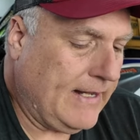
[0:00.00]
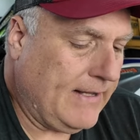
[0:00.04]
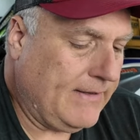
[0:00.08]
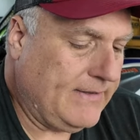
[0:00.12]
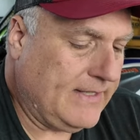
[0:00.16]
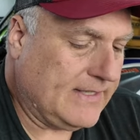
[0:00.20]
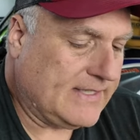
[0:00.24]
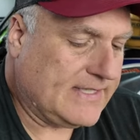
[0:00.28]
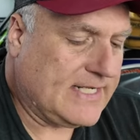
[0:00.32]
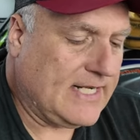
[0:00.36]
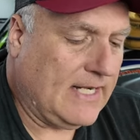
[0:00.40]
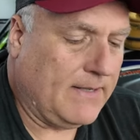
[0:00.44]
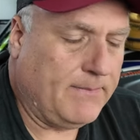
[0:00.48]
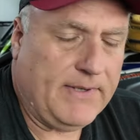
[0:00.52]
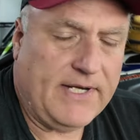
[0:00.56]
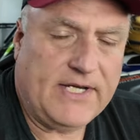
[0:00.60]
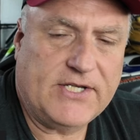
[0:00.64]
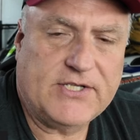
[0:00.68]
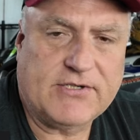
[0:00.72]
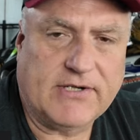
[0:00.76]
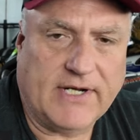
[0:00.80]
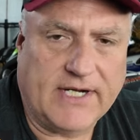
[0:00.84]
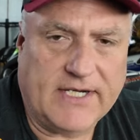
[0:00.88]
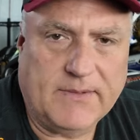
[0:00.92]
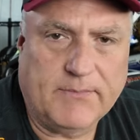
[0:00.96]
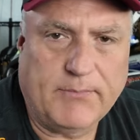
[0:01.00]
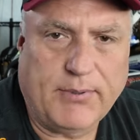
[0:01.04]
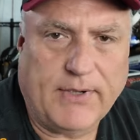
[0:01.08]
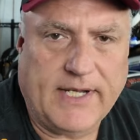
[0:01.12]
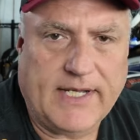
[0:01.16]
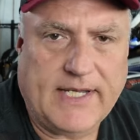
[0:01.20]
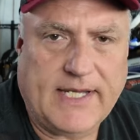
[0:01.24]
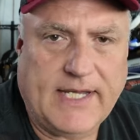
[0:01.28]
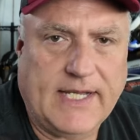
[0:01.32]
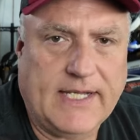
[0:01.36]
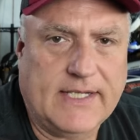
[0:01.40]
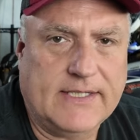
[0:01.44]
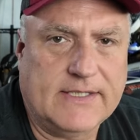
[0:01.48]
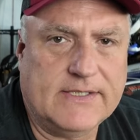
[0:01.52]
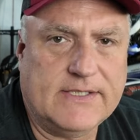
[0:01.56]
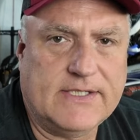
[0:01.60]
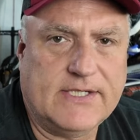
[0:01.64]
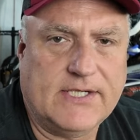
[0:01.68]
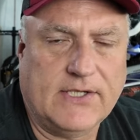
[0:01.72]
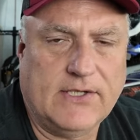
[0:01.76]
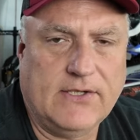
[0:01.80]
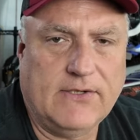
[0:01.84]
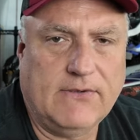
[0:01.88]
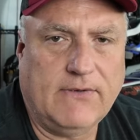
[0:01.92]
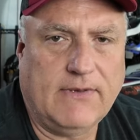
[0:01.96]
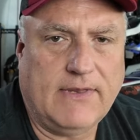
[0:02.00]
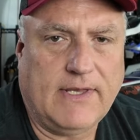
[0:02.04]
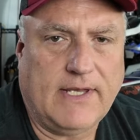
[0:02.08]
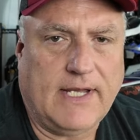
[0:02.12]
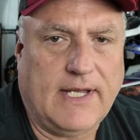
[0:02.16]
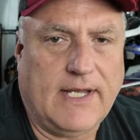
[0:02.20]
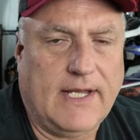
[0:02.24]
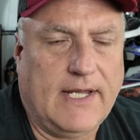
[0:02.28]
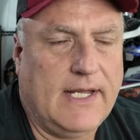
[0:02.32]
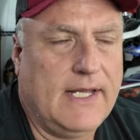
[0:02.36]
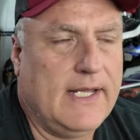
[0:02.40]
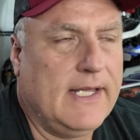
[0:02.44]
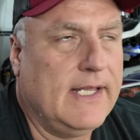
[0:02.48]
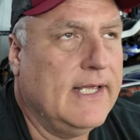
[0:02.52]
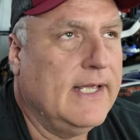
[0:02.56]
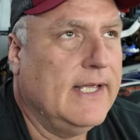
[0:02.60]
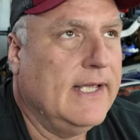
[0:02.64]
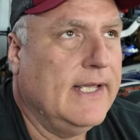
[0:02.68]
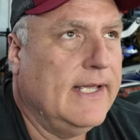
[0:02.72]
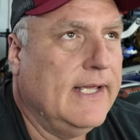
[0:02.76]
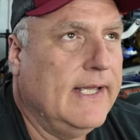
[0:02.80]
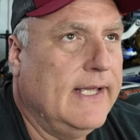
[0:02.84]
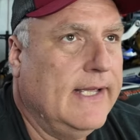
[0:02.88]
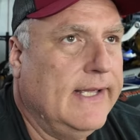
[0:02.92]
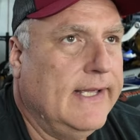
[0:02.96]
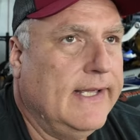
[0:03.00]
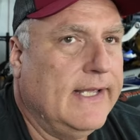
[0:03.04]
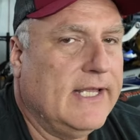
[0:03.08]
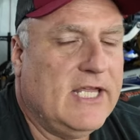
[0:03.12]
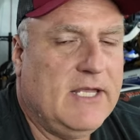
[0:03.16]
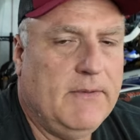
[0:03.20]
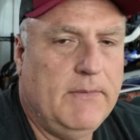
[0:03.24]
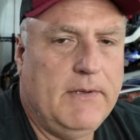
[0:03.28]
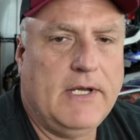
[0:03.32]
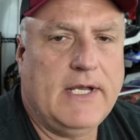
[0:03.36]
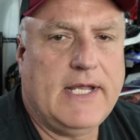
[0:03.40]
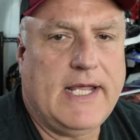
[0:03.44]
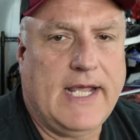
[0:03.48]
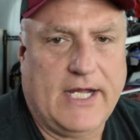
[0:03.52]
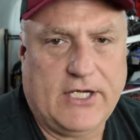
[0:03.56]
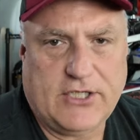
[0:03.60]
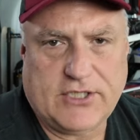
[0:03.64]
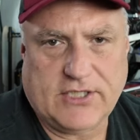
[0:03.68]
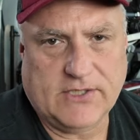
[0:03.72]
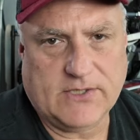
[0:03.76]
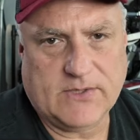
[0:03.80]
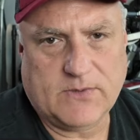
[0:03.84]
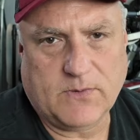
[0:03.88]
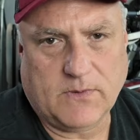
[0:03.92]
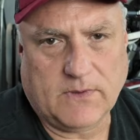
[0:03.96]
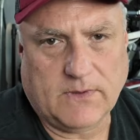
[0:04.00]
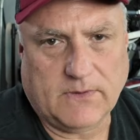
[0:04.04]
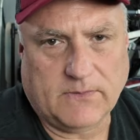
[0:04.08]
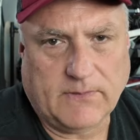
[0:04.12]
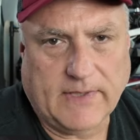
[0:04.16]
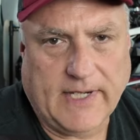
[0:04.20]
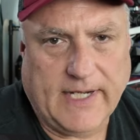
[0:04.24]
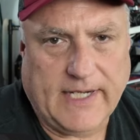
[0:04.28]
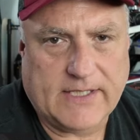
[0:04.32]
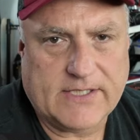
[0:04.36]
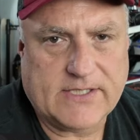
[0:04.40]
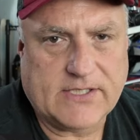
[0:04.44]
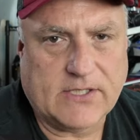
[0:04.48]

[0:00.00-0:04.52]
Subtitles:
this company's trying to break into the communications world, right?